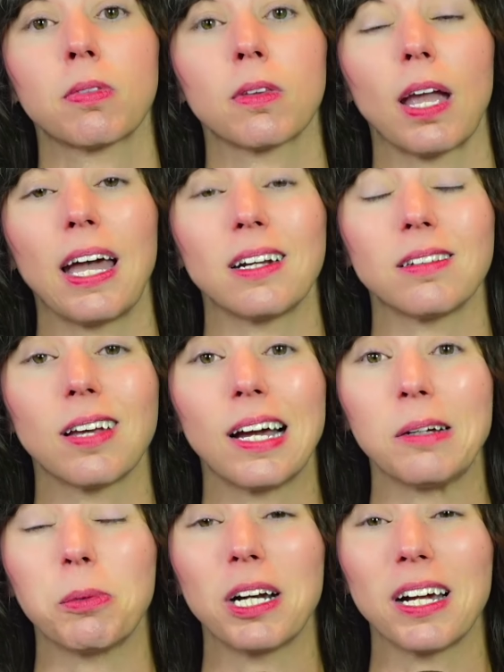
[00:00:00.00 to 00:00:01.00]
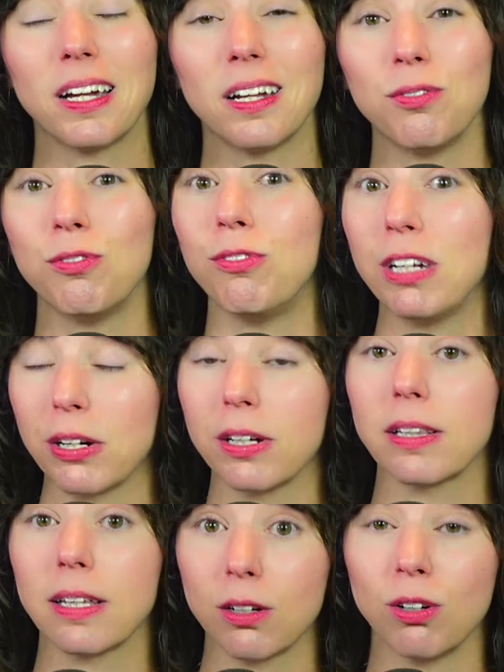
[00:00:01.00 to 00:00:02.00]
at a time when I had very
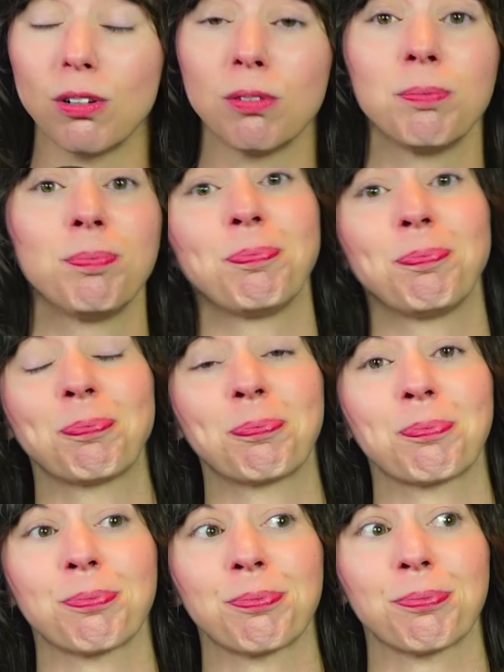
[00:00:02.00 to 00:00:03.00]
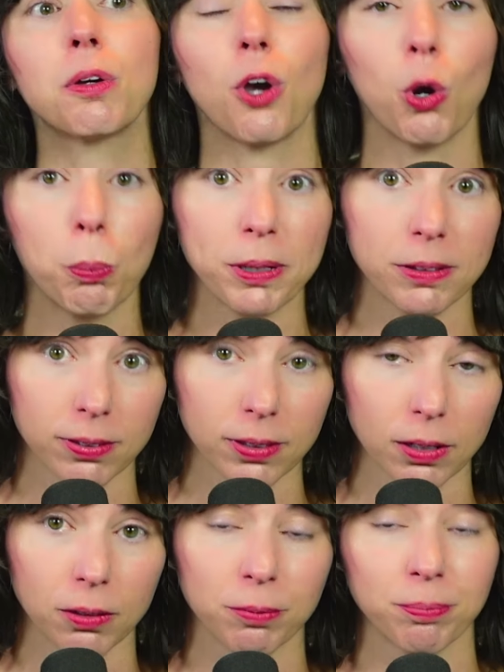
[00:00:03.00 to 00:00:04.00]
little coping
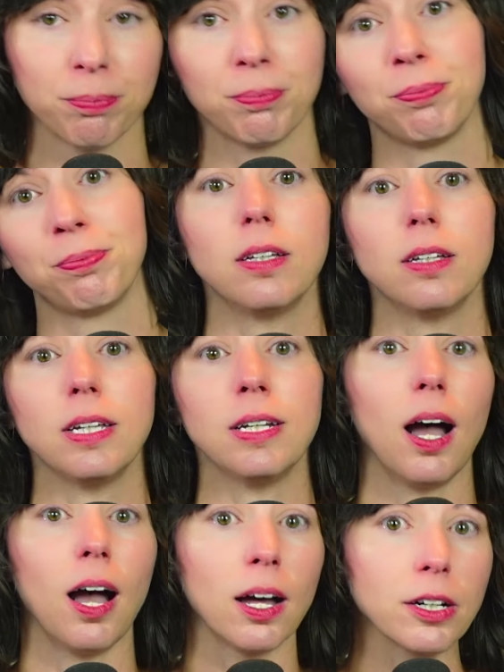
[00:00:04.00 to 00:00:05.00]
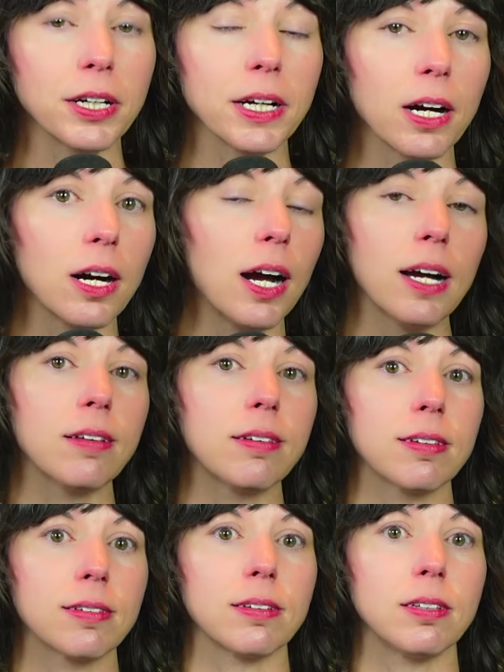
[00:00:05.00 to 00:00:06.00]
skill. In honoring our high
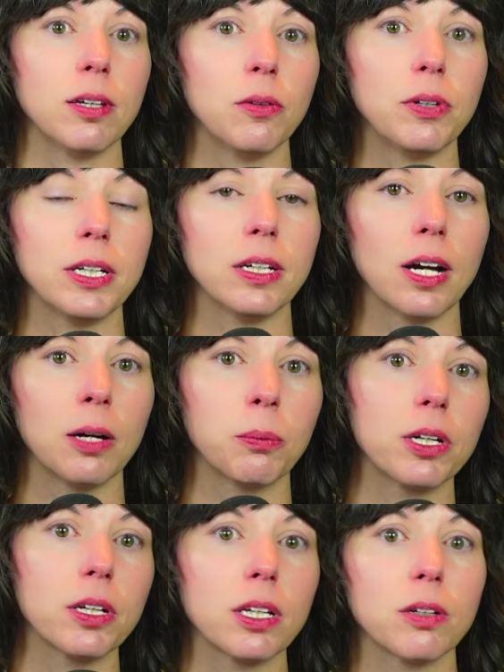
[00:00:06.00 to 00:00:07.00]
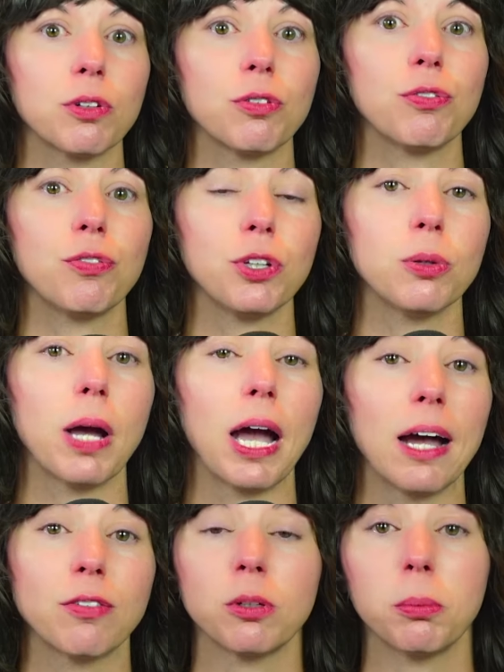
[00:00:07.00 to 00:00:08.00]
sensitivity, I want to give a few
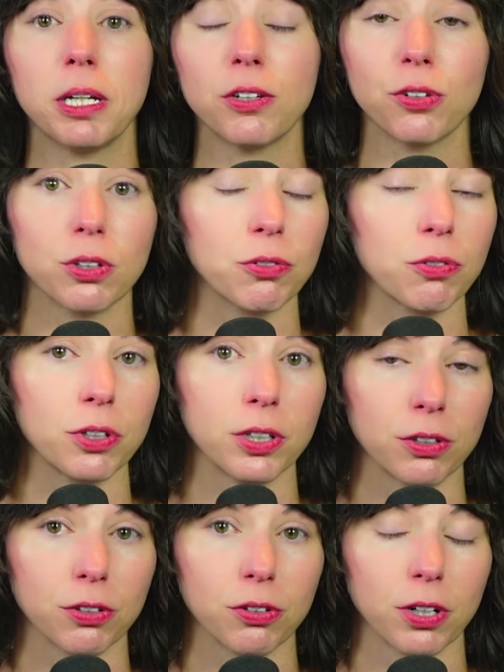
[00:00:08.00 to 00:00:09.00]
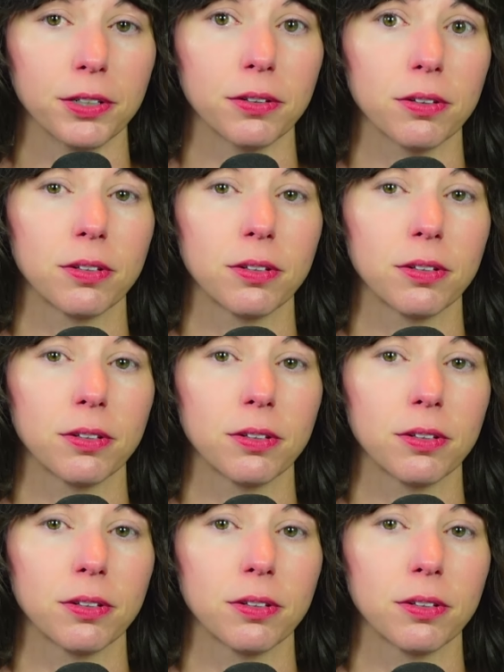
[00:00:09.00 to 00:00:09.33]
affirmations for inner strength.